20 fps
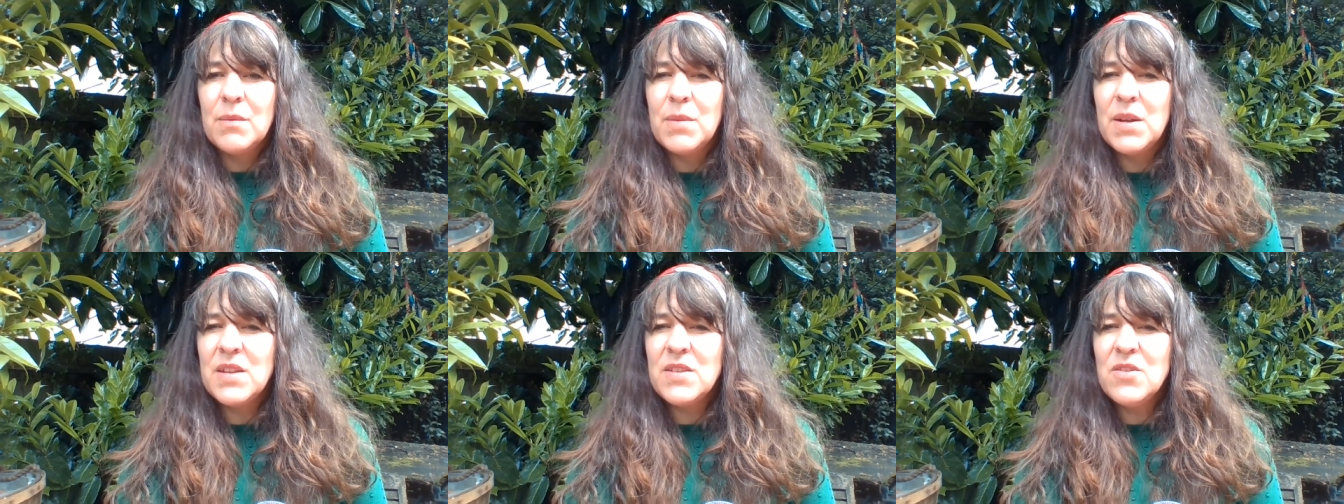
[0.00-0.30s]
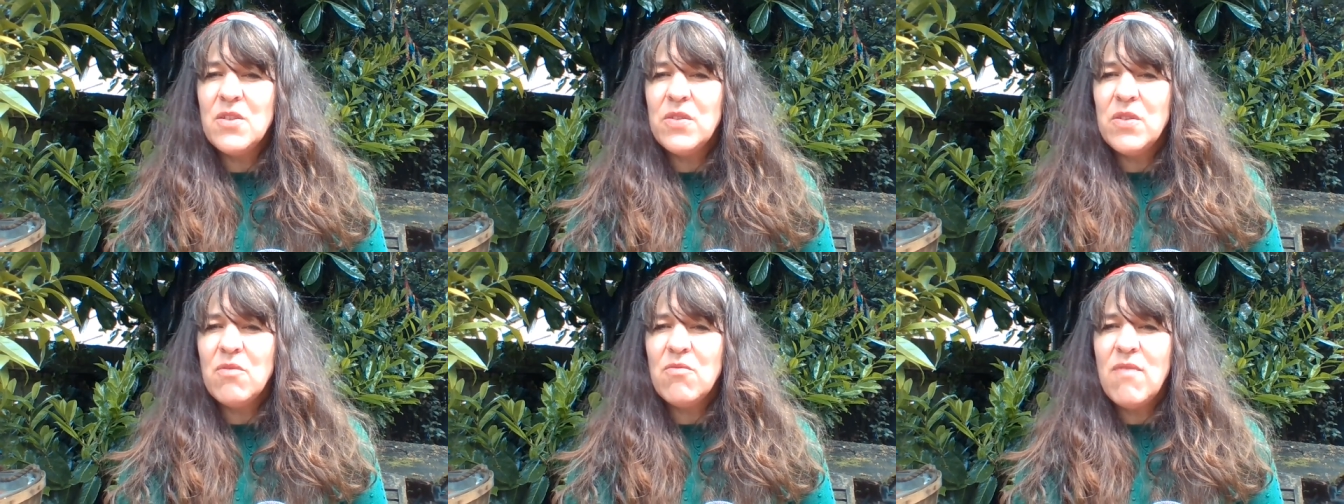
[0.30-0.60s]
But
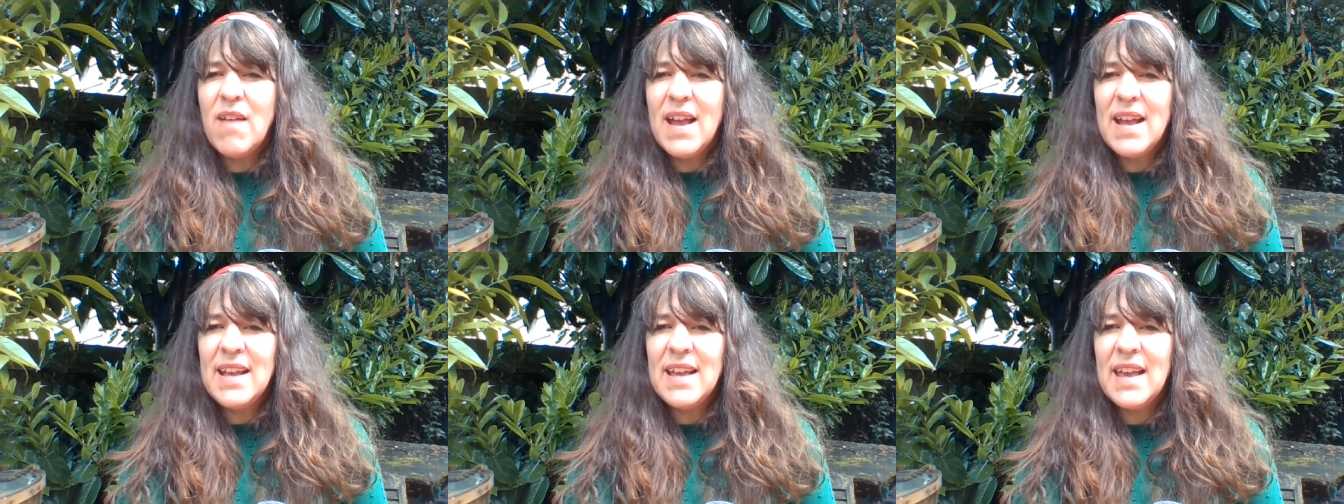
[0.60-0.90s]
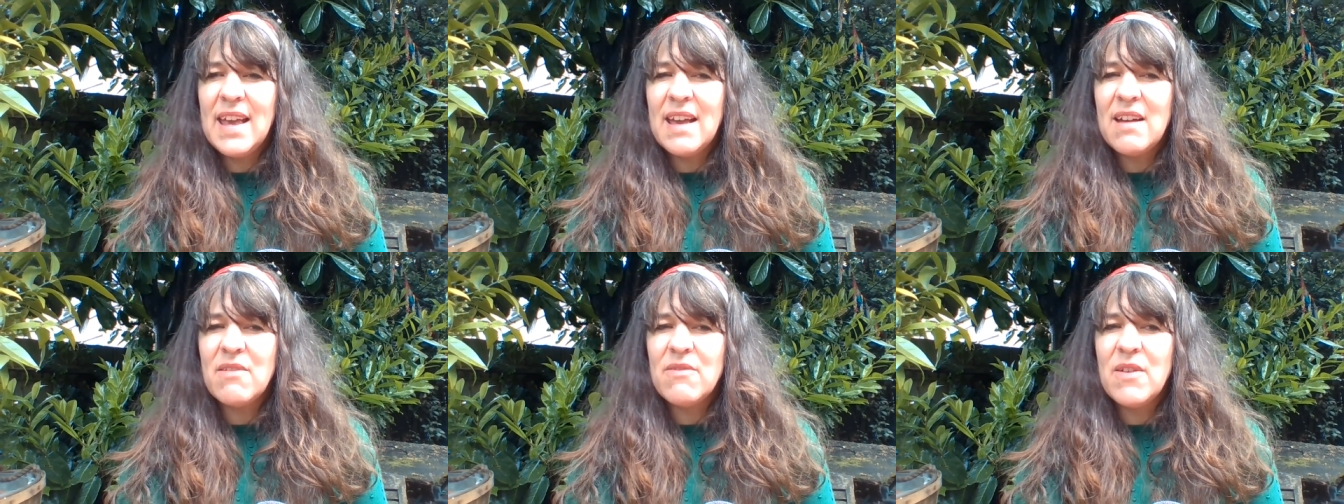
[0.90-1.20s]
it's not the
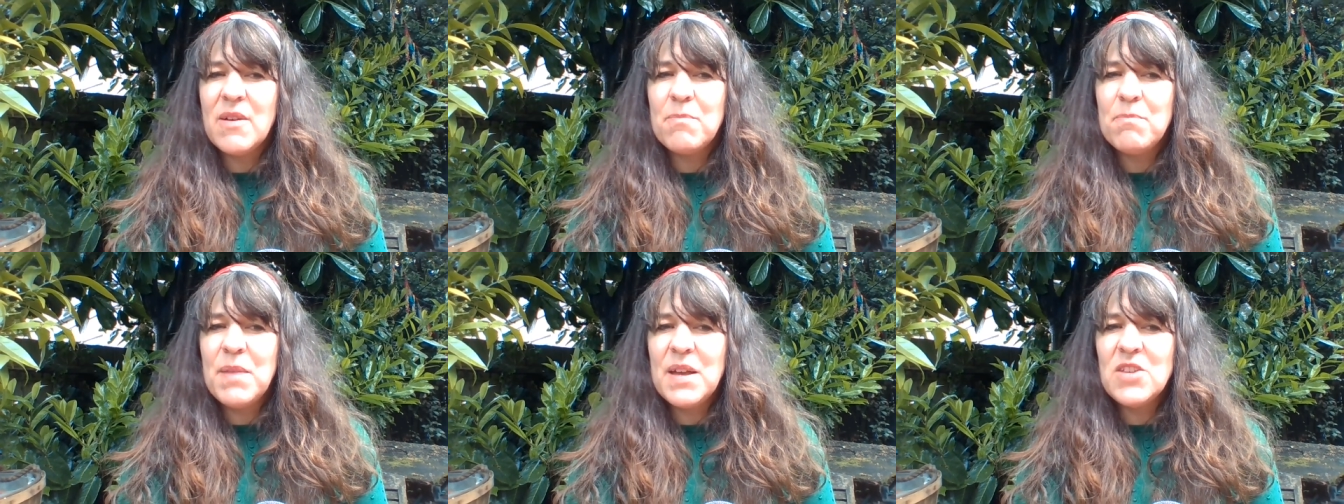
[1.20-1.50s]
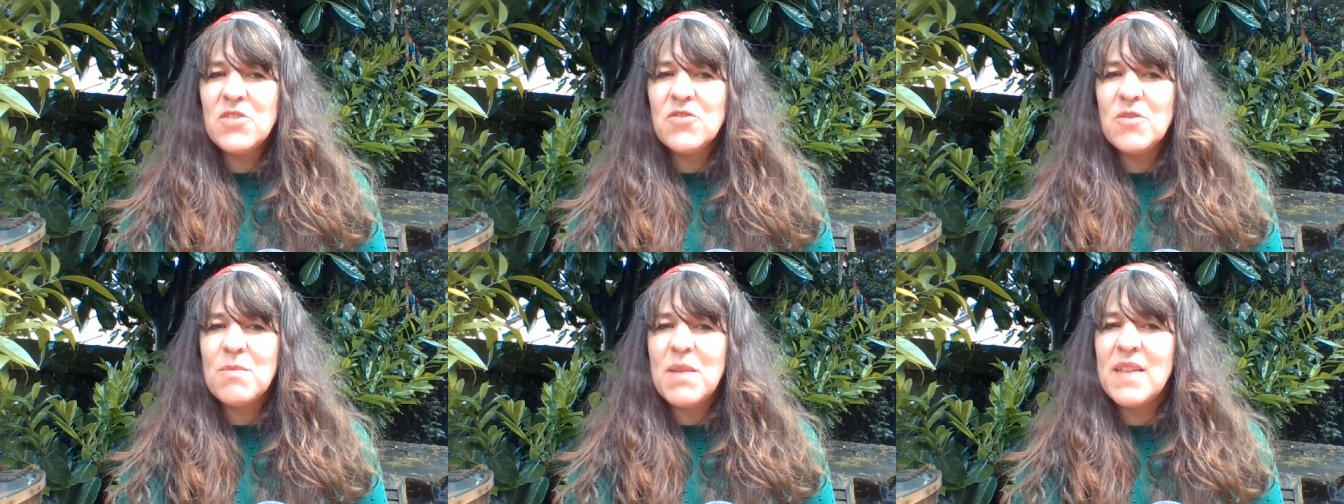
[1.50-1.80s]
rank air of her
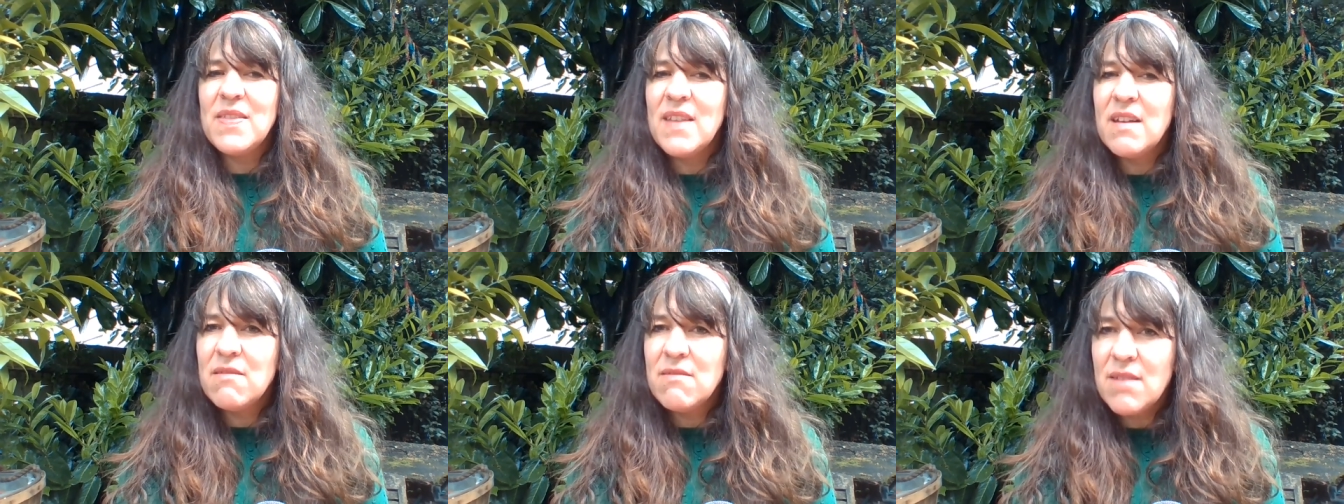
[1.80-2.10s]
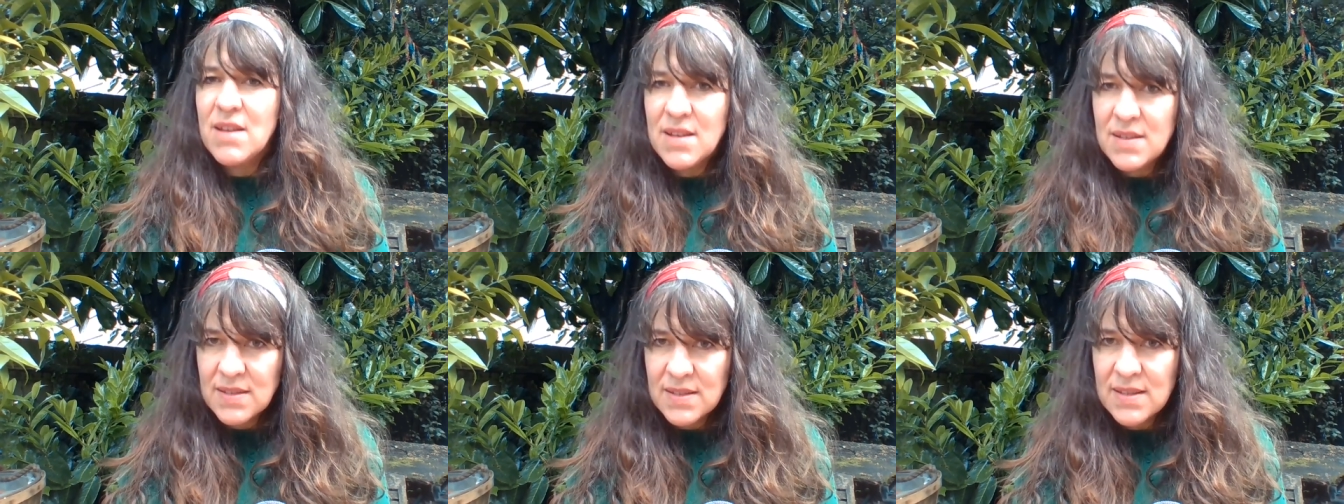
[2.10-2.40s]
bedroom, and
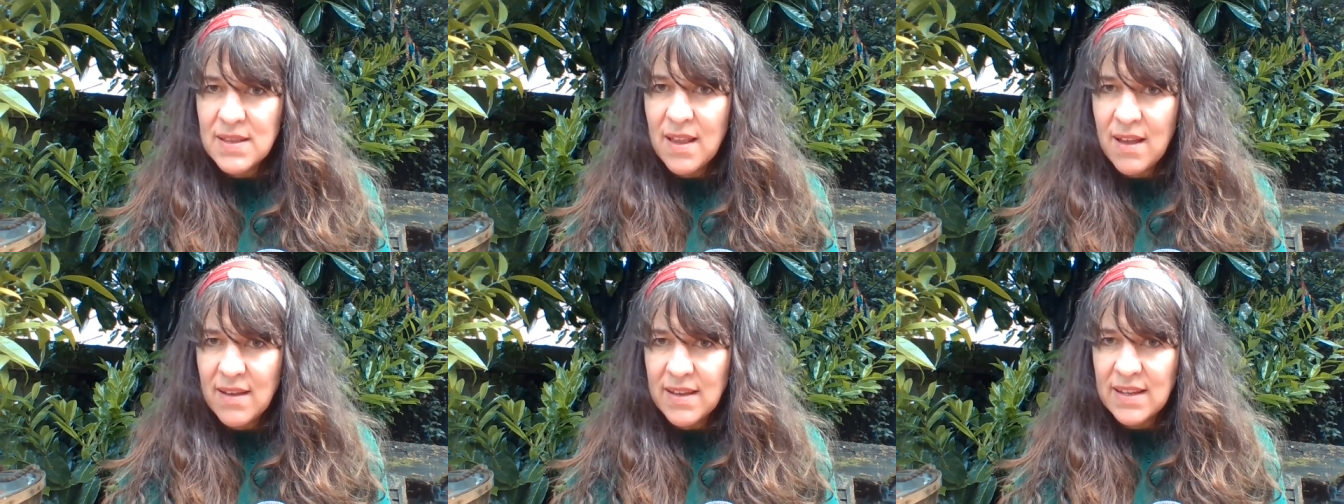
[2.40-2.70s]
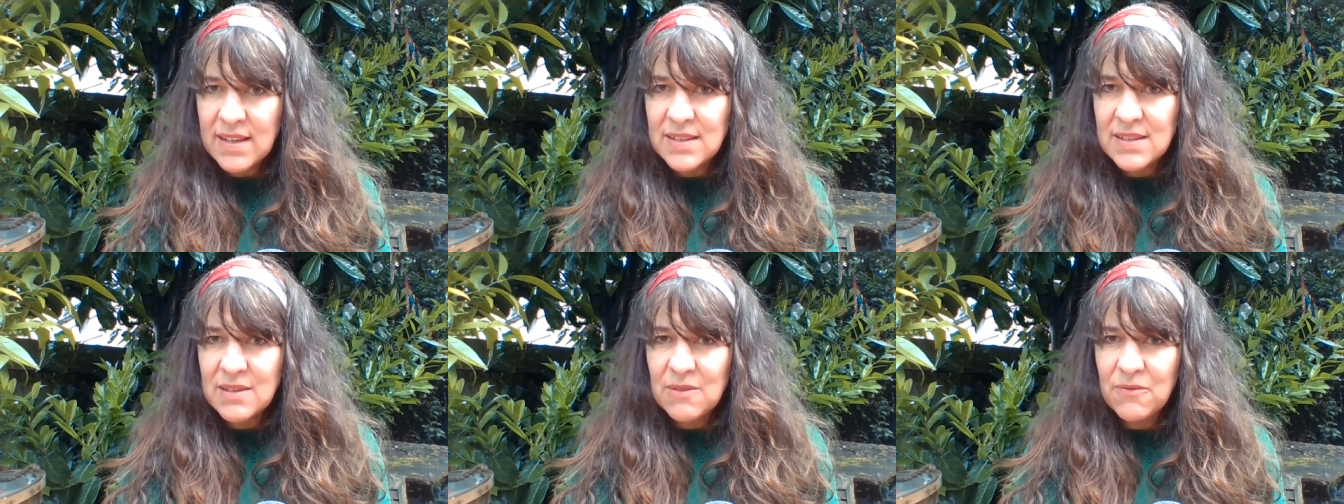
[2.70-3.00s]
there is
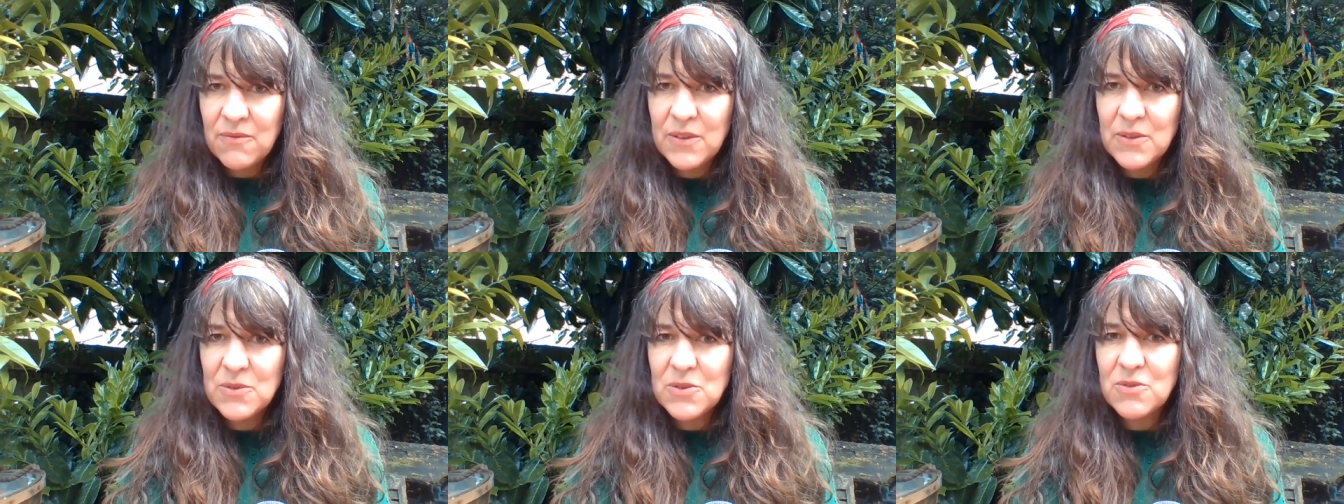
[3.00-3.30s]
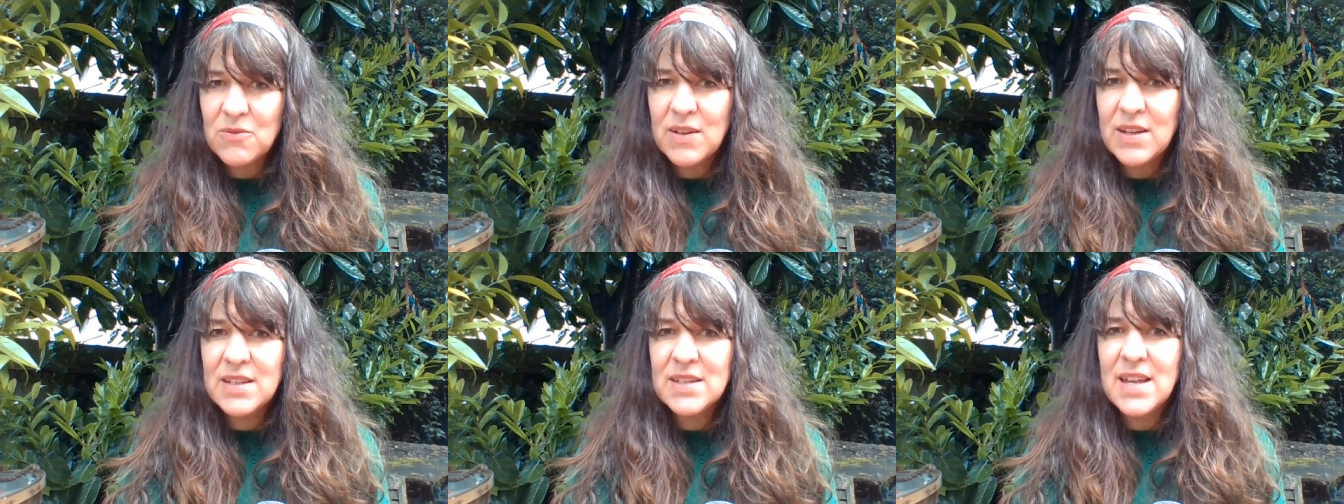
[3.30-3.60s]
light
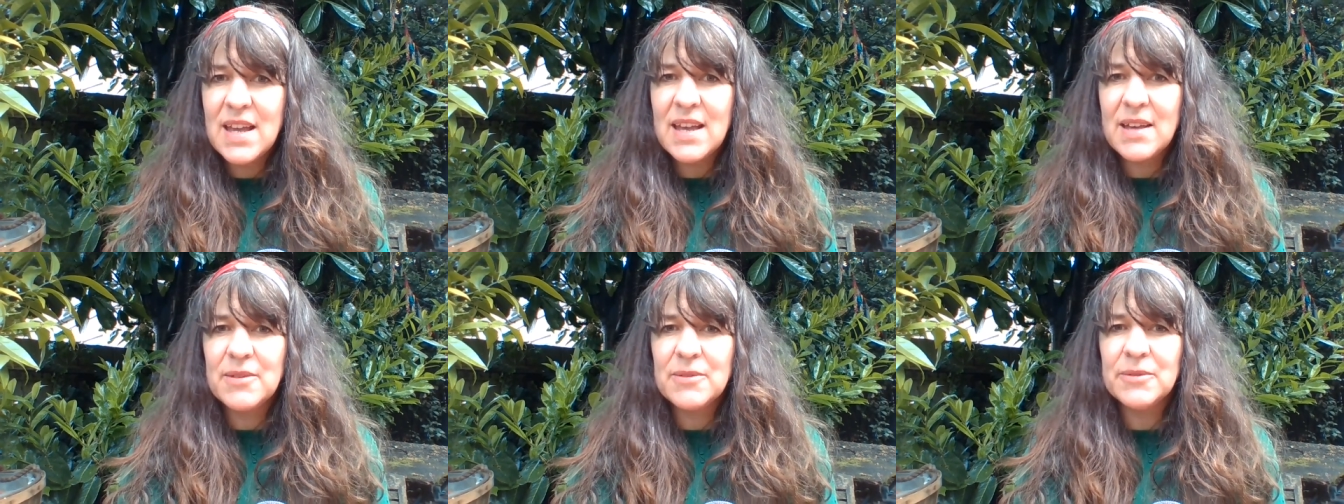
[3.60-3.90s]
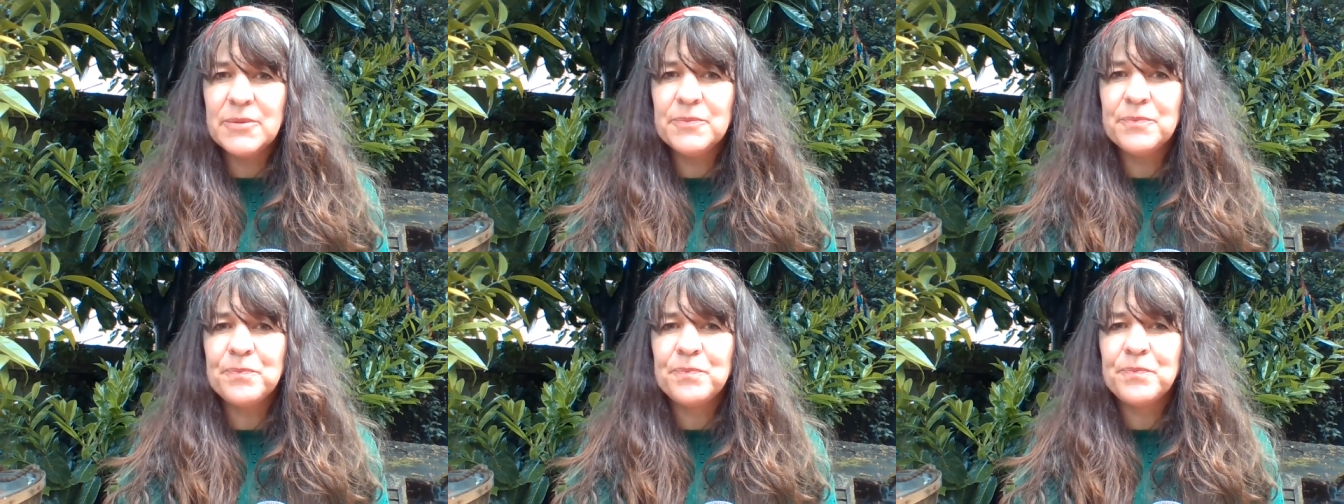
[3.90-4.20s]
filtering
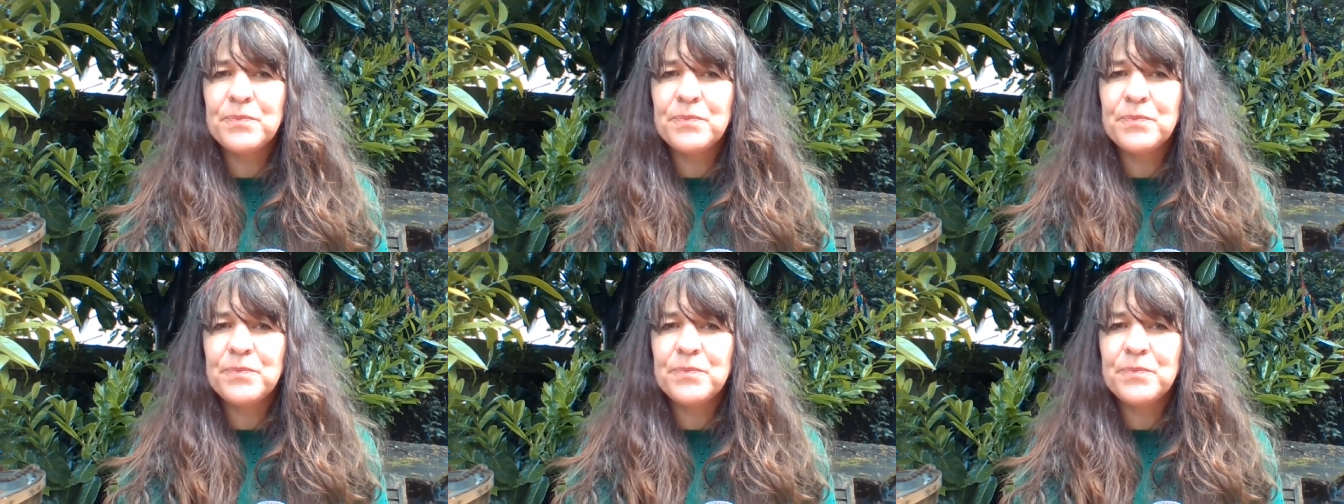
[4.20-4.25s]
down.